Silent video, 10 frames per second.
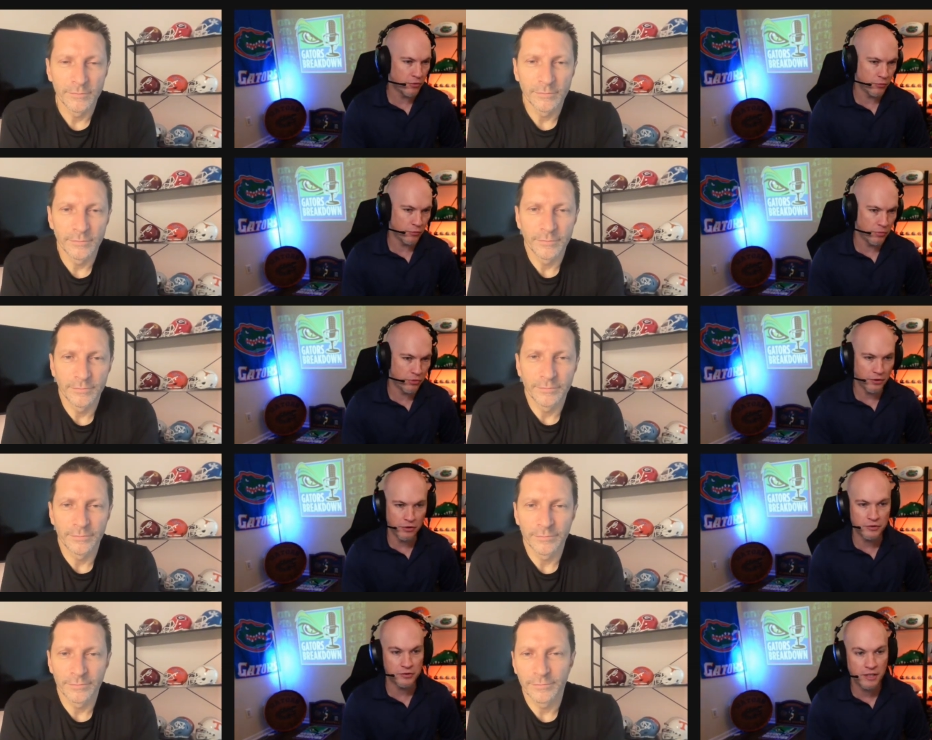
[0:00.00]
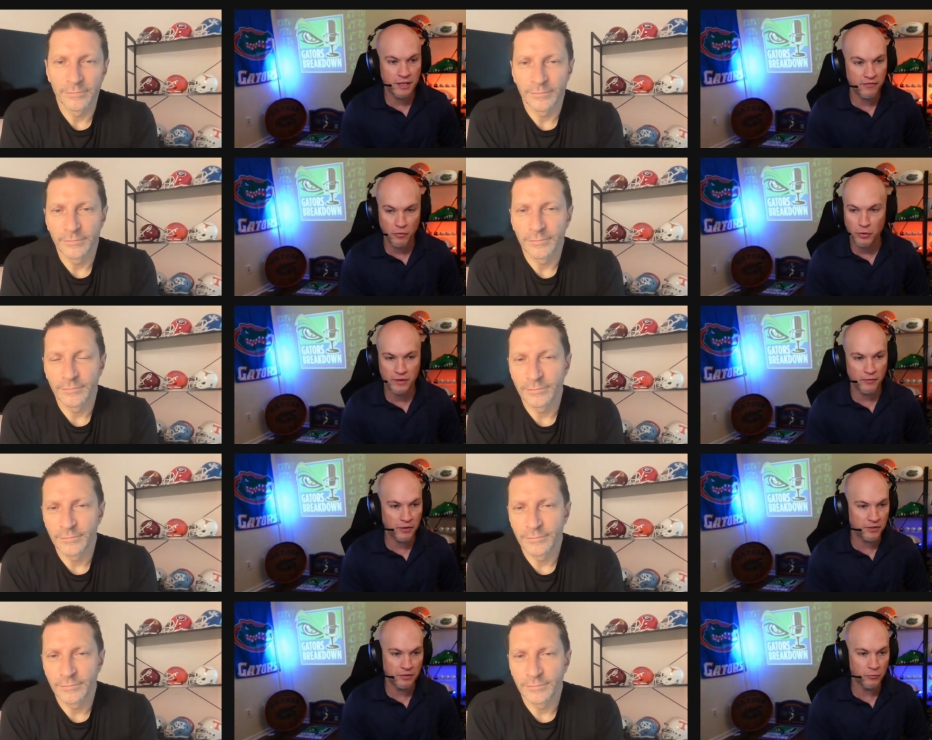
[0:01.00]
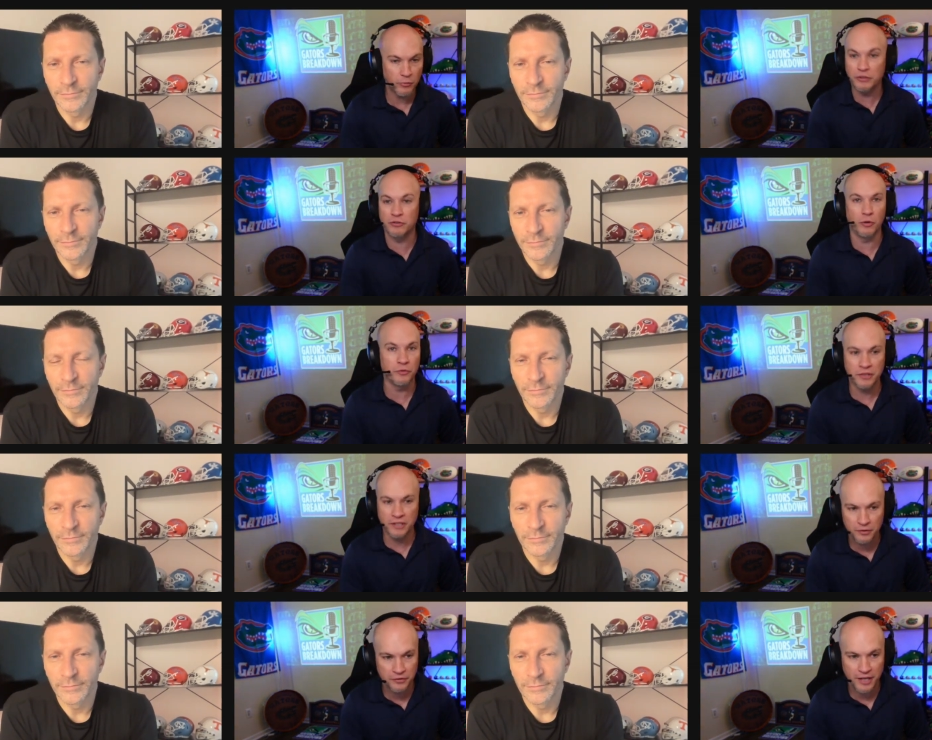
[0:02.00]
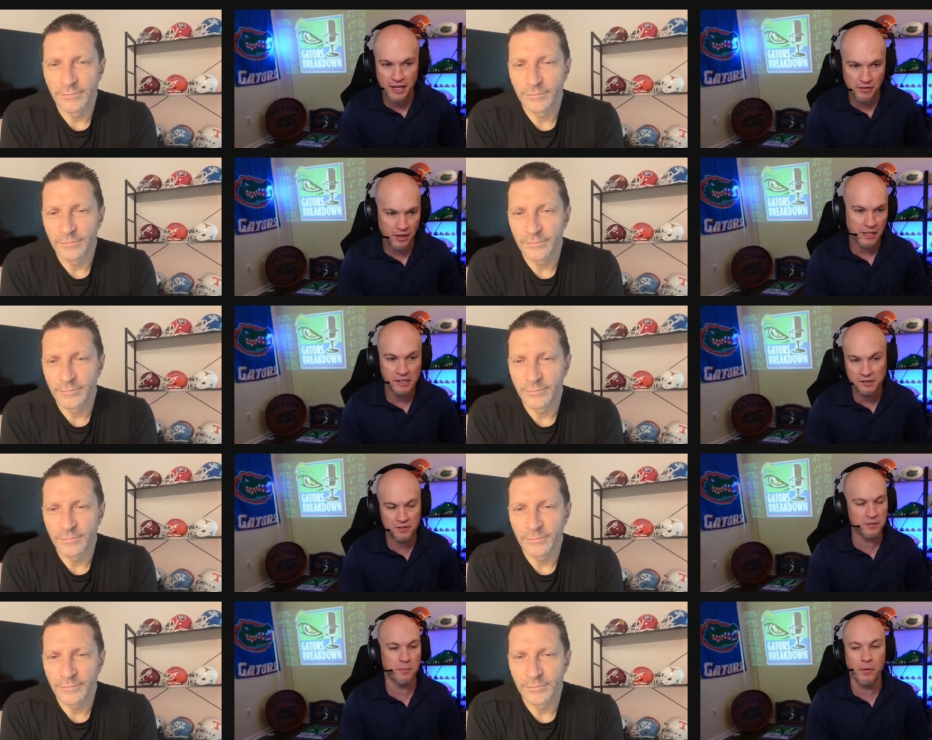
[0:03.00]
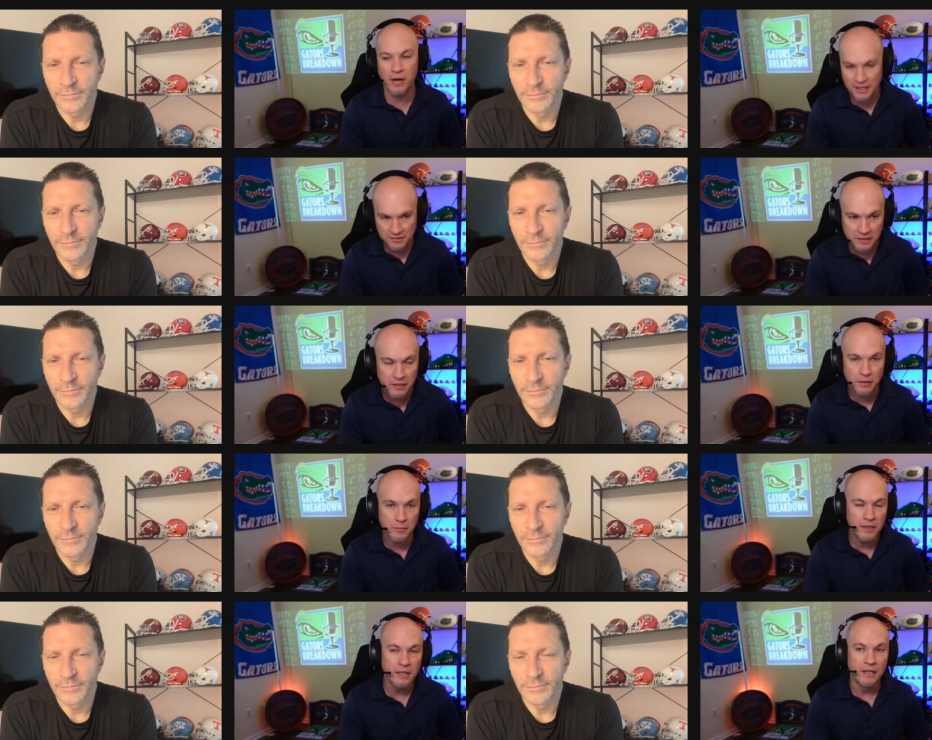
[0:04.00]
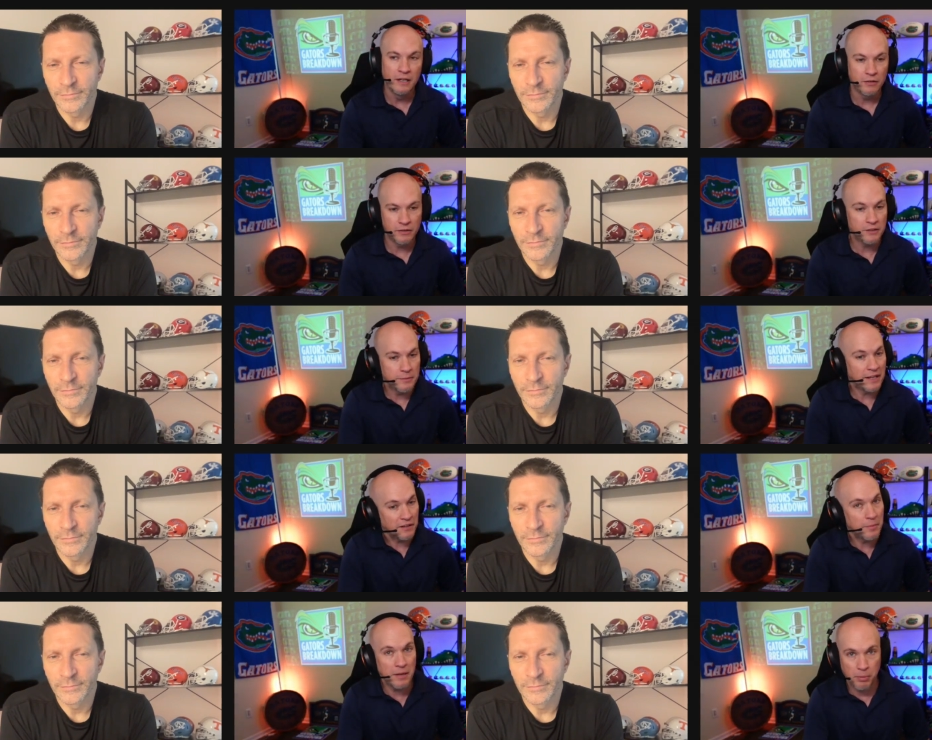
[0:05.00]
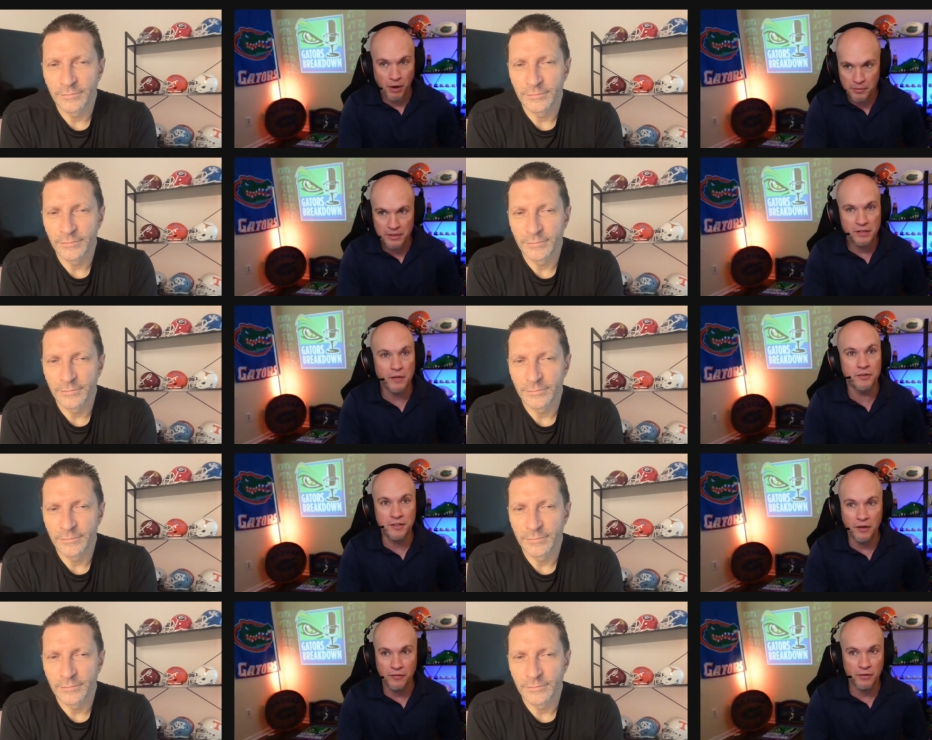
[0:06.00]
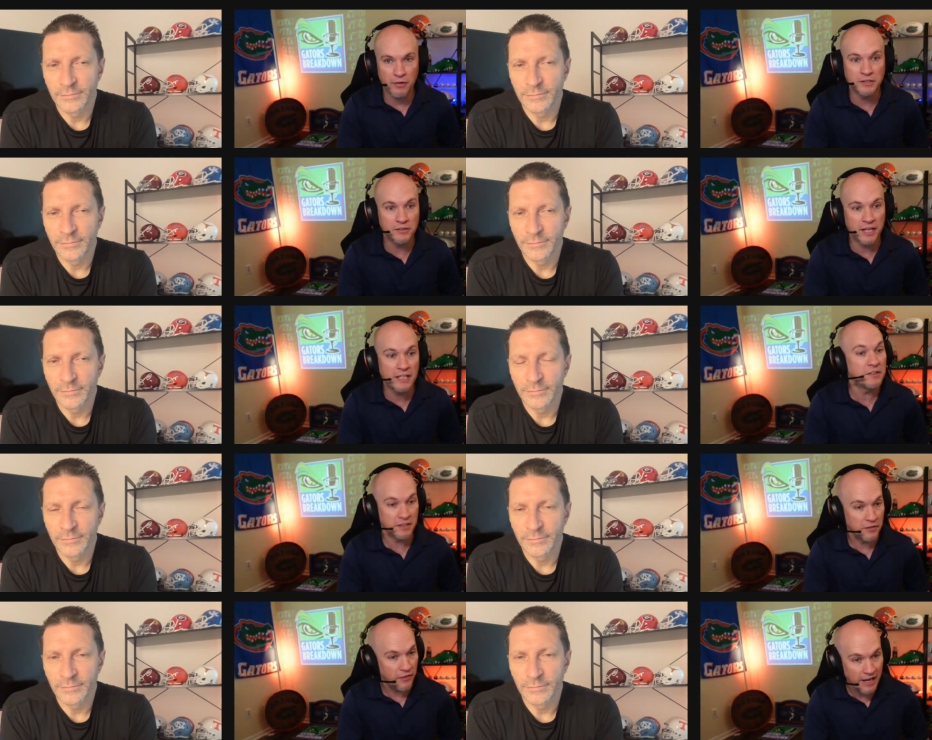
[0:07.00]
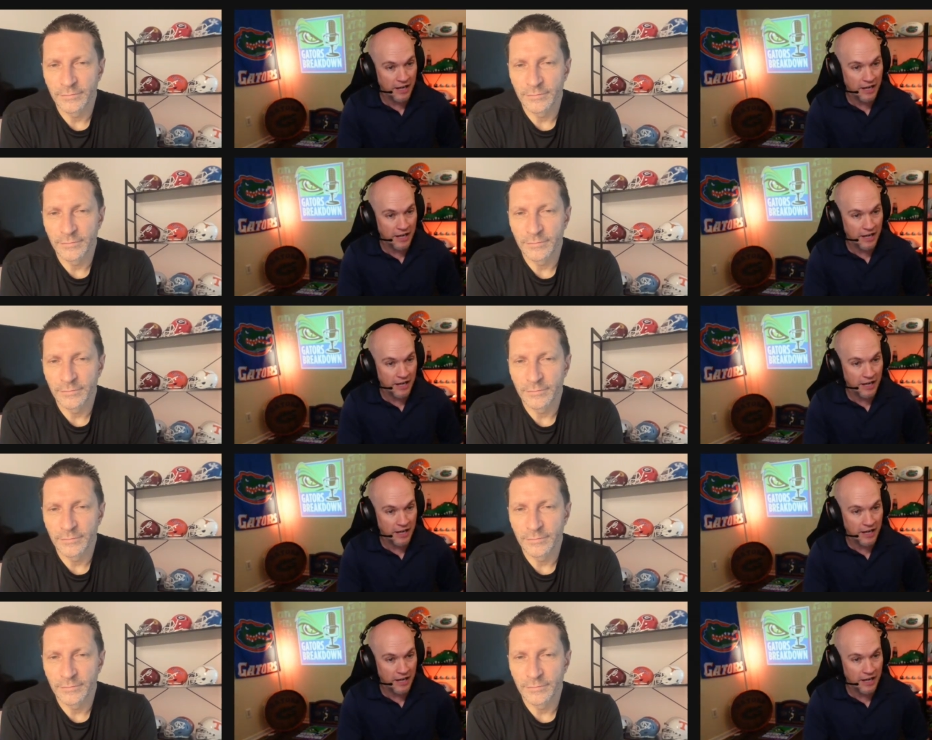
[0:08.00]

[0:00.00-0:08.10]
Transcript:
Speaker 1: through Thursday, for whatever reason, we don't see it on Saturday. And it's a surprise to him. Well, that, can be a problem in and of itself. Either he just can't identify